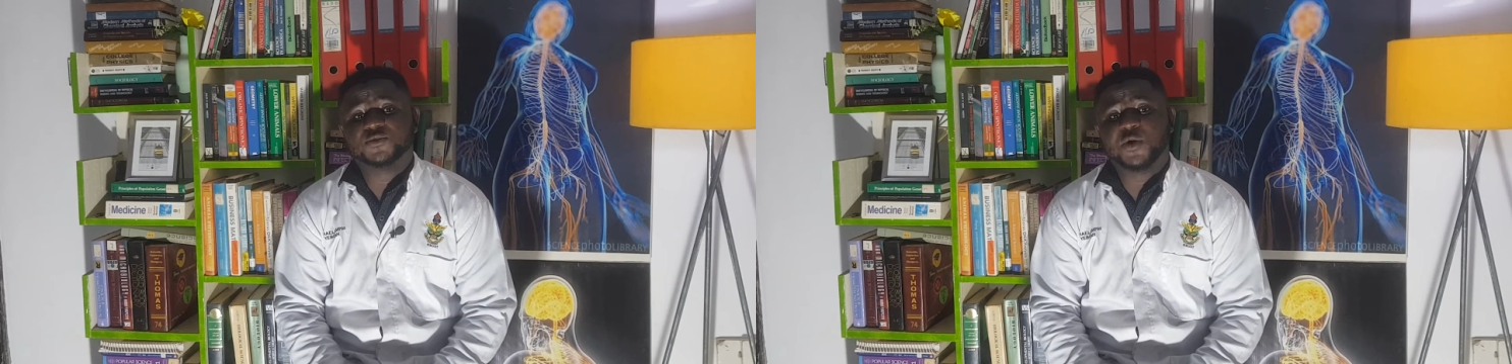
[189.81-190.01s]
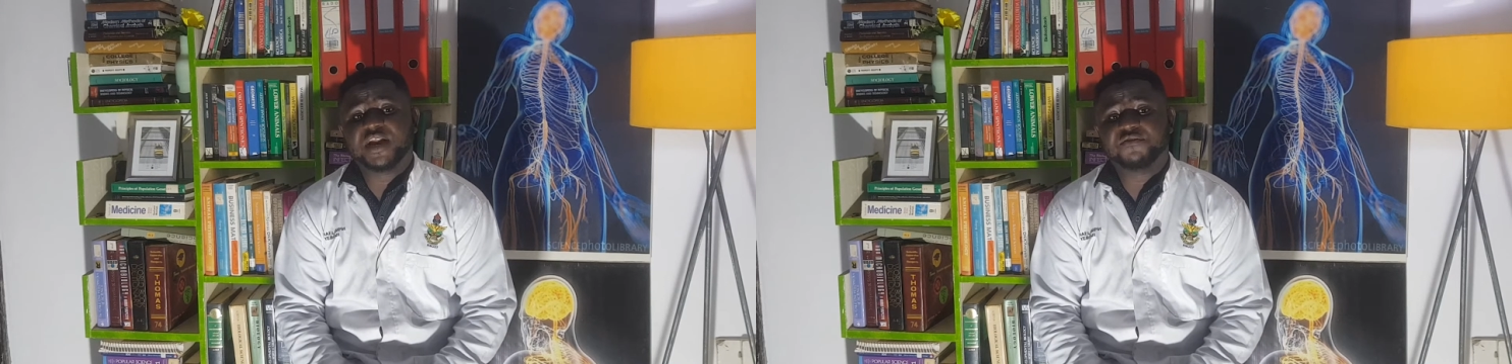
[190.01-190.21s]

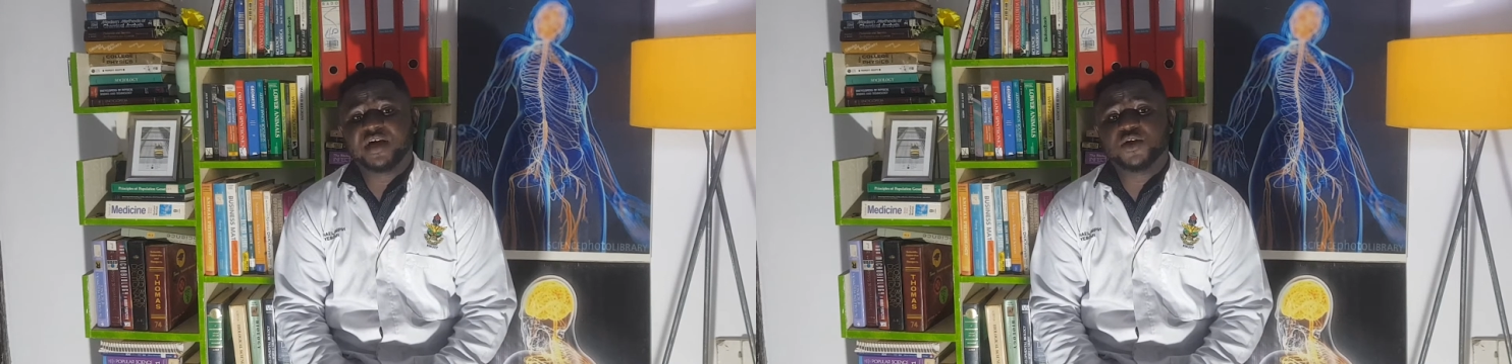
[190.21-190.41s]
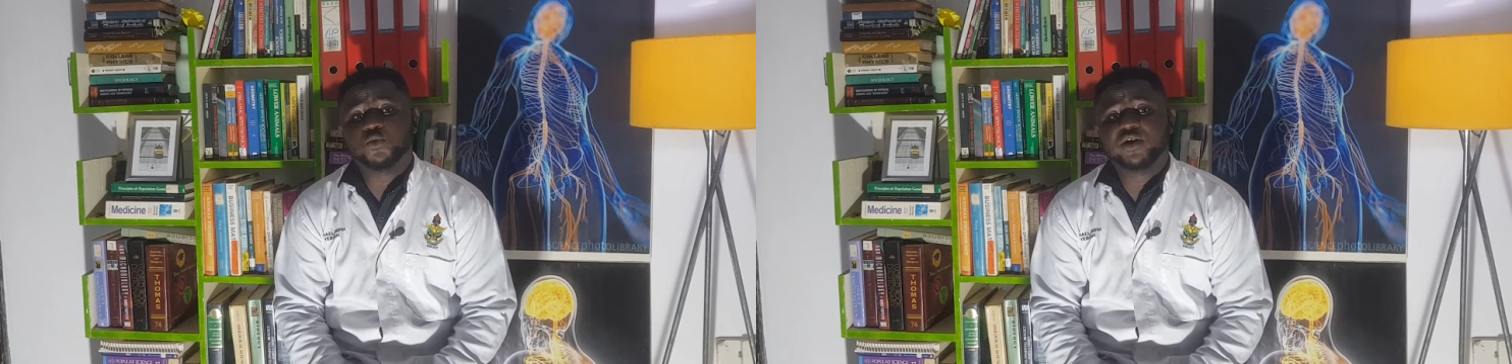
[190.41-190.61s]

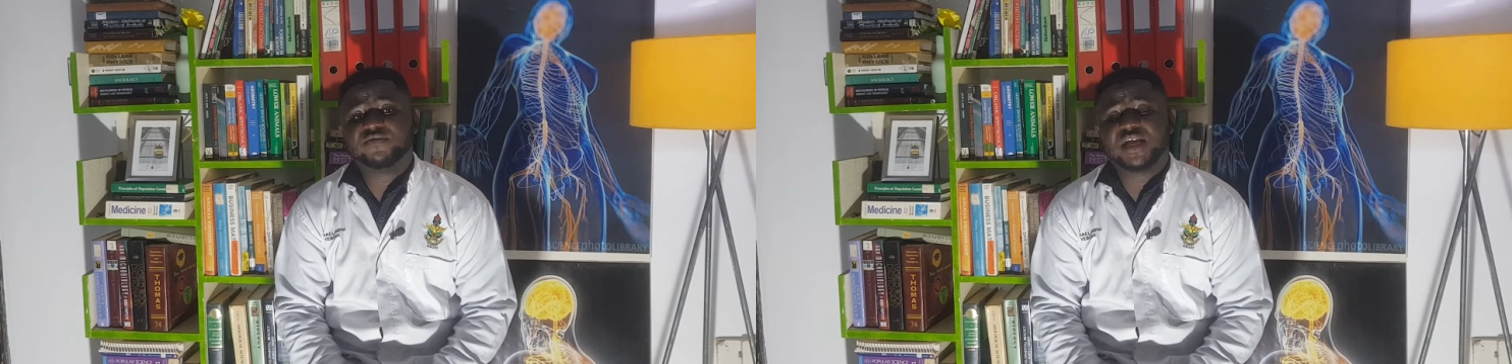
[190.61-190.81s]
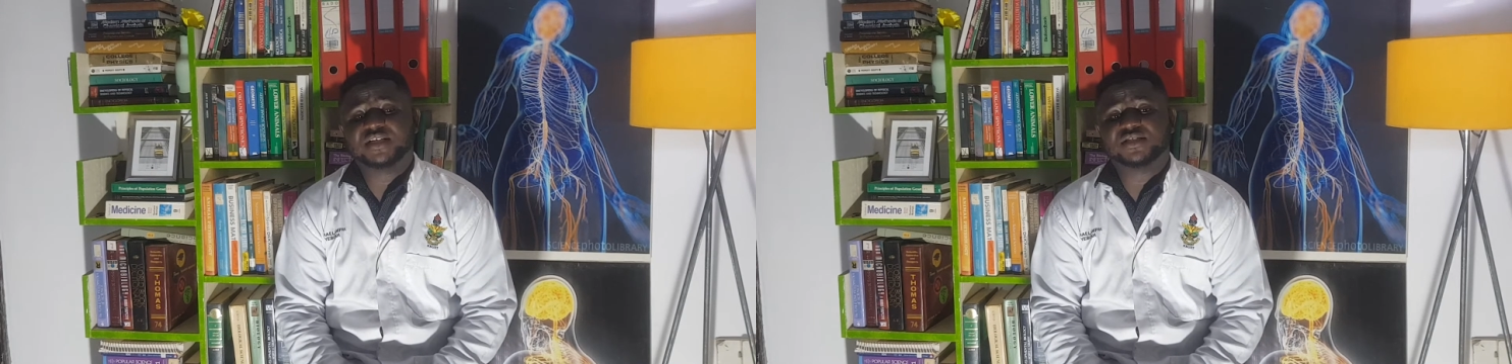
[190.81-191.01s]
Whenever the
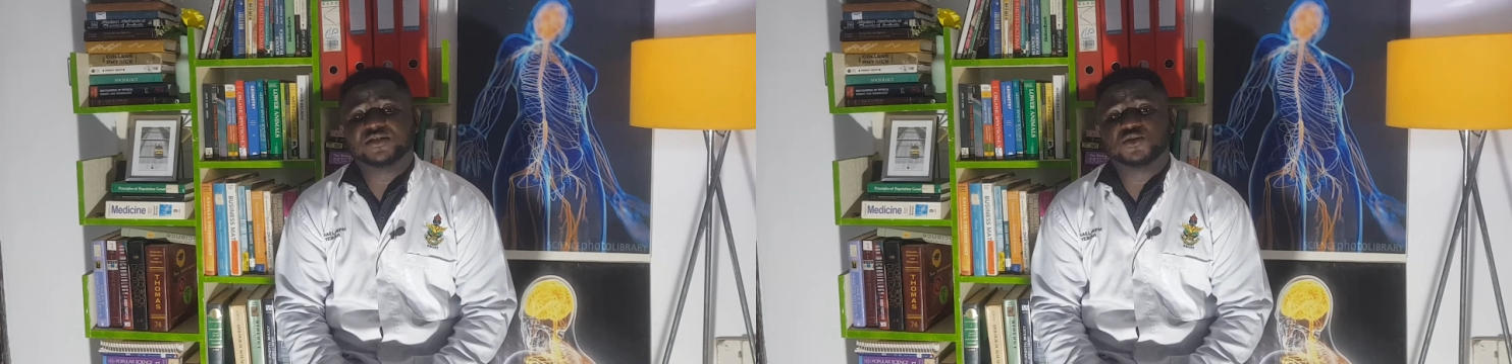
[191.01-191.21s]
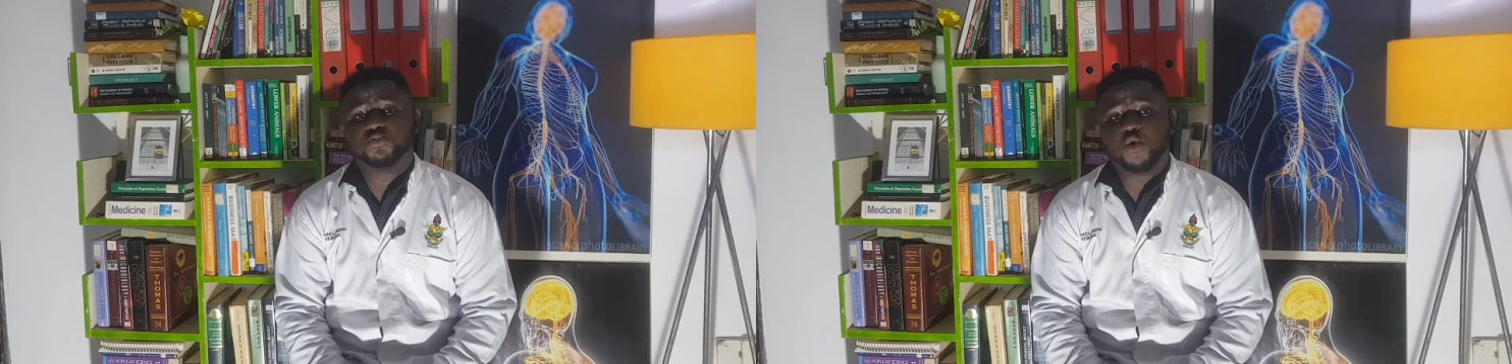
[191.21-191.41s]
wavelength
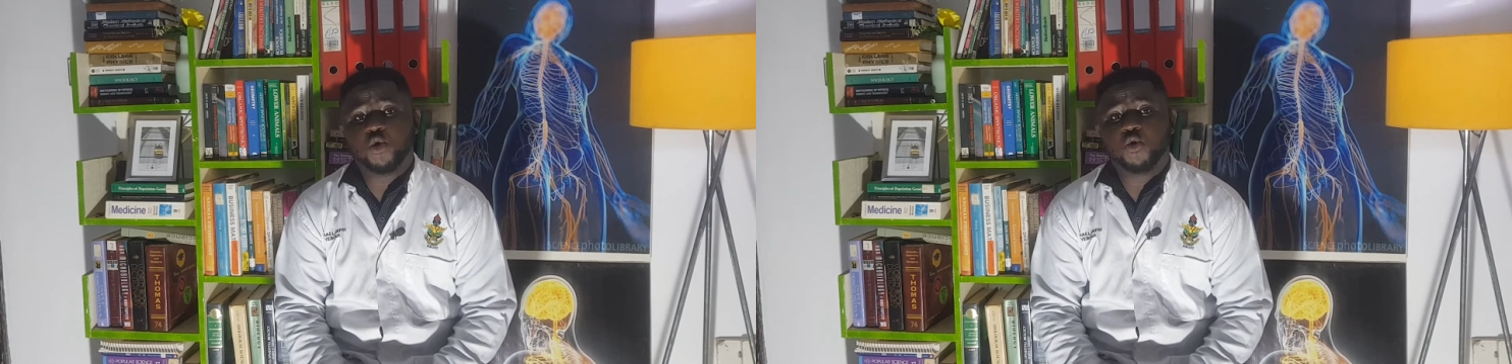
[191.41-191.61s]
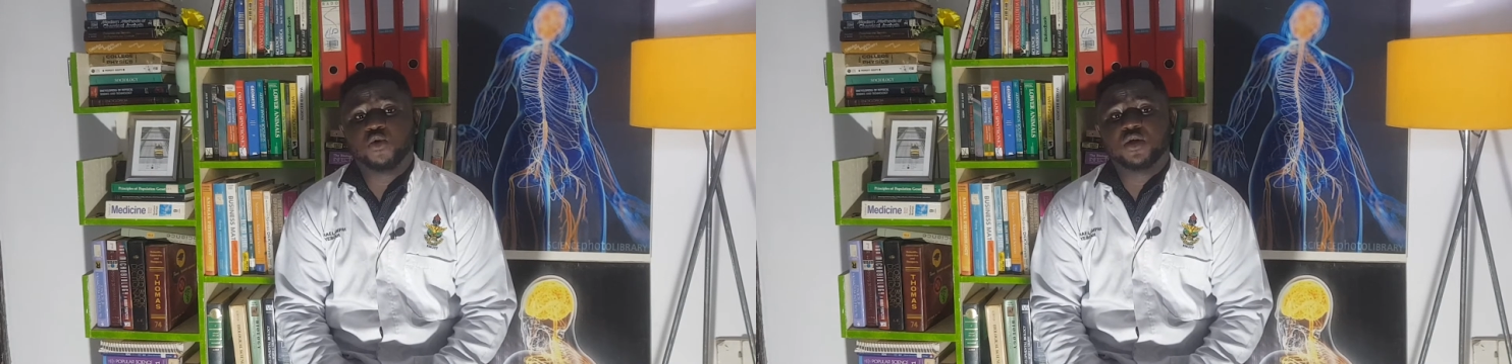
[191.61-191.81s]
is
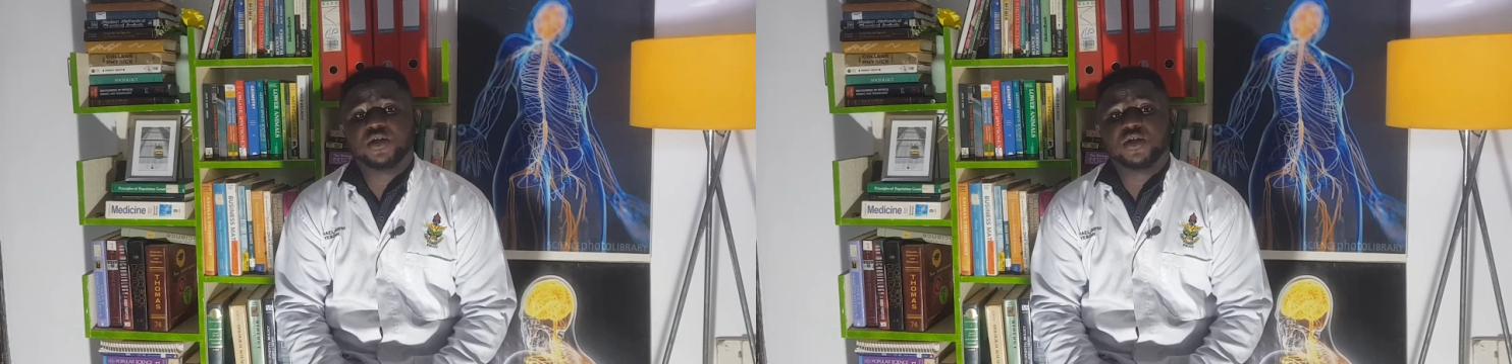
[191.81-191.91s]
small,